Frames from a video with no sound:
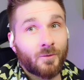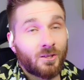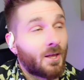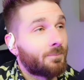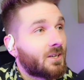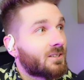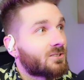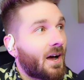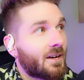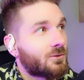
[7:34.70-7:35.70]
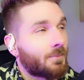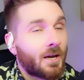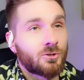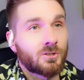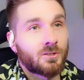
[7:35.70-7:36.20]
Limp dick science
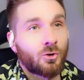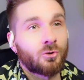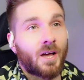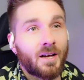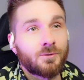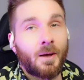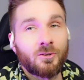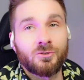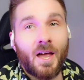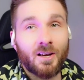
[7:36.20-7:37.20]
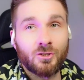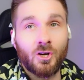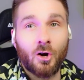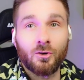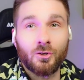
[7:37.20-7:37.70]
majors. Those science majors actually
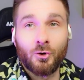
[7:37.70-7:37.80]
are